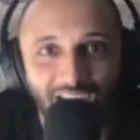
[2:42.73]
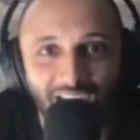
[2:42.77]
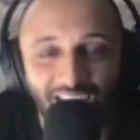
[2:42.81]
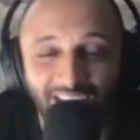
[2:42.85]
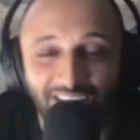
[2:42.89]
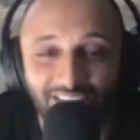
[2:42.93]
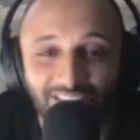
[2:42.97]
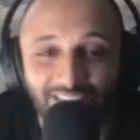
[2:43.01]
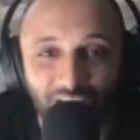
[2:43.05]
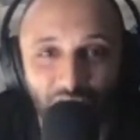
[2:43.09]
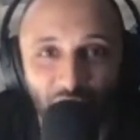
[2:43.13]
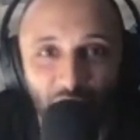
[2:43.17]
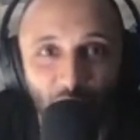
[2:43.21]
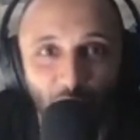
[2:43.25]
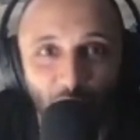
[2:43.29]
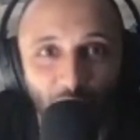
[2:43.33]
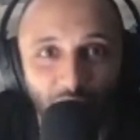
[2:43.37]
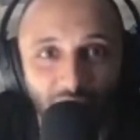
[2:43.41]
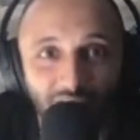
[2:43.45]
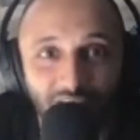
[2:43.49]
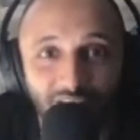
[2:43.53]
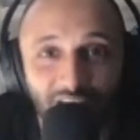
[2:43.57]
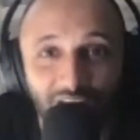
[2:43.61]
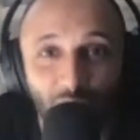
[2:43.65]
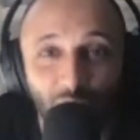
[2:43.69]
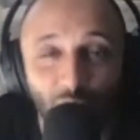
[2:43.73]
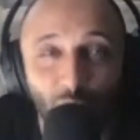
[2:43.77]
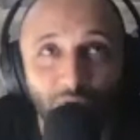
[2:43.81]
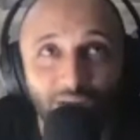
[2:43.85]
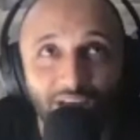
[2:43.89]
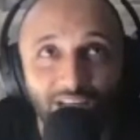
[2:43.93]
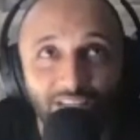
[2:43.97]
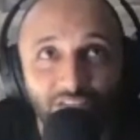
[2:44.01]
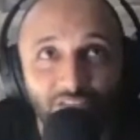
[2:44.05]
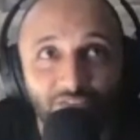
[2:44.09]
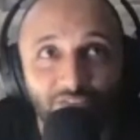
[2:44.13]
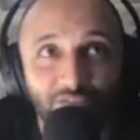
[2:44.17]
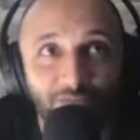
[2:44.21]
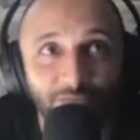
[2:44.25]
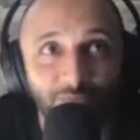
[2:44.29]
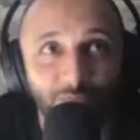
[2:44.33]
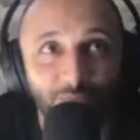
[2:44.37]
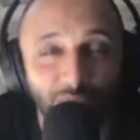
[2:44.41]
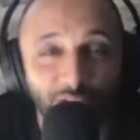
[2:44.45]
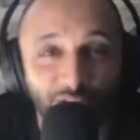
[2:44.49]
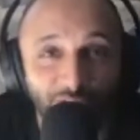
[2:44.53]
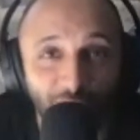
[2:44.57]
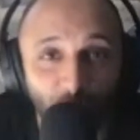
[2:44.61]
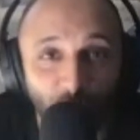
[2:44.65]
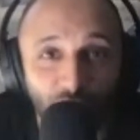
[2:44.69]
And I'll tell you one thing, when we had to
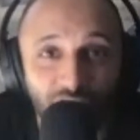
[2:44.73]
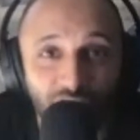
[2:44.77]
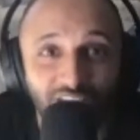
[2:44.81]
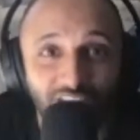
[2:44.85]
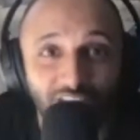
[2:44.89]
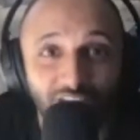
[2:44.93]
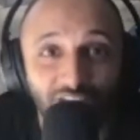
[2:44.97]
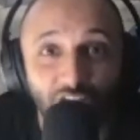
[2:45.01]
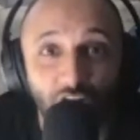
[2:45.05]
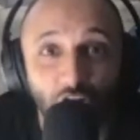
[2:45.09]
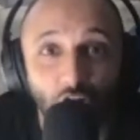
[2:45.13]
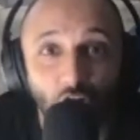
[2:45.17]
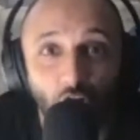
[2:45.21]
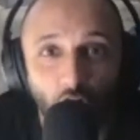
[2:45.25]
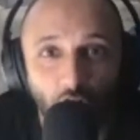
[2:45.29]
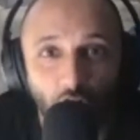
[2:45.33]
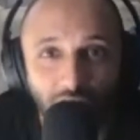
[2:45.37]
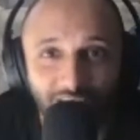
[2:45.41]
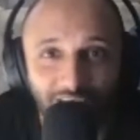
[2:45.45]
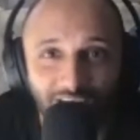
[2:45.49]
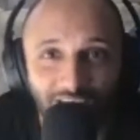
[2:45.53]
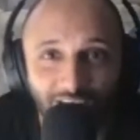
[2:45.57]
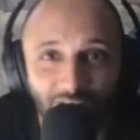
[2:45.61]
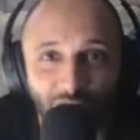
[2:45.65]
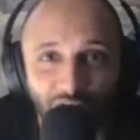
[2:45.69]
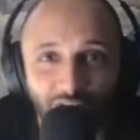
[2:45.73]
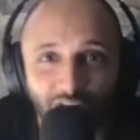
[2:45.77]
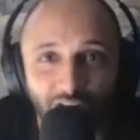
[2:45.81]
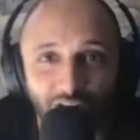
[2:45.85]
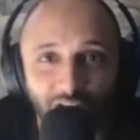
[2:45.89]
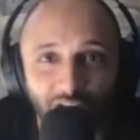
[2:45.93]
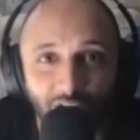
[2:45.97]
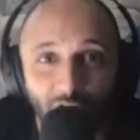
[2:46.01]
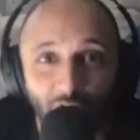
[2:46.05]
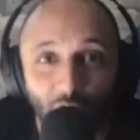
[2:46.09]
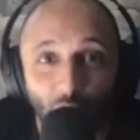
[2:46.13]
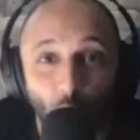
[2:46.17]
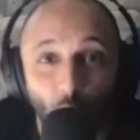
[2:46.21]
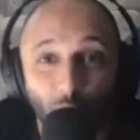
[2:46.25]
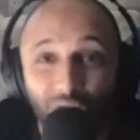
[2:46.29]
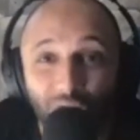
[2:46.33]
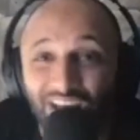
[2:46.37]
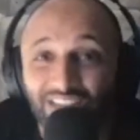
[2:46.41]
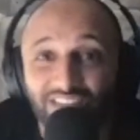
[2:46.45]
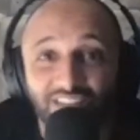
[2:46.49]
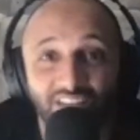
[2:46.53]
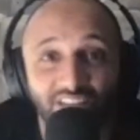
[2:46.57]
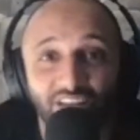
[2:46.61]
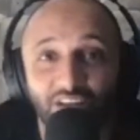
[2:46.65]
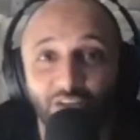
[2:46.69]
be forced into lockdown, we
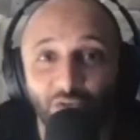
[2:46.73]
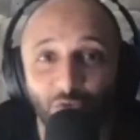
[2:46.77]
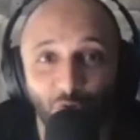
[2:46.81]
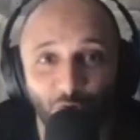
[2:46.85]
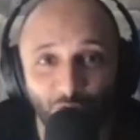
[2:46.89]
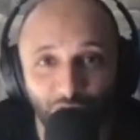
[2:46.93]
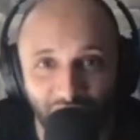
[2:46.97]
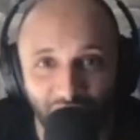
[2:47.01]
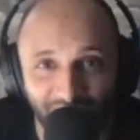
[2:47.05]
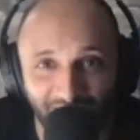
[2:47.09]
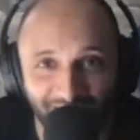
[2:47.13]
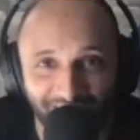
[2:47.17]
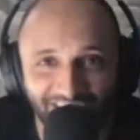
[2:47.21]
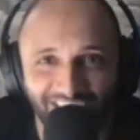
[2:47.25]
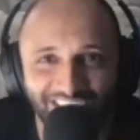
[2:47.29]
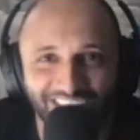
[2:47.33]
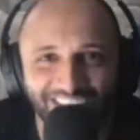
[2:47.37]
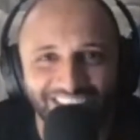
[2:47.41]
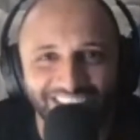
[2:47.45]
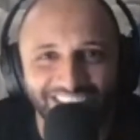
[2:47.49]
had to learn all of that.